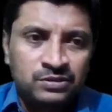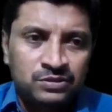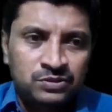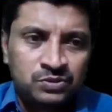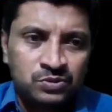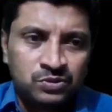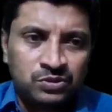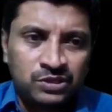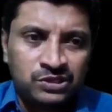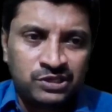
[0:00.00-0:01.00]
So
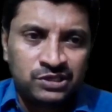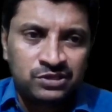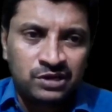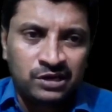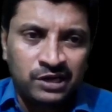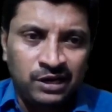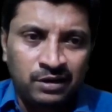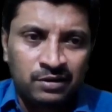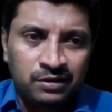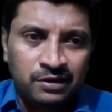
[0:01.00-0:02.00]
this is not a
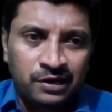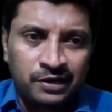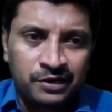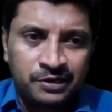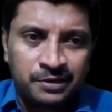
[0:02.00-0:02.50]
candidate key.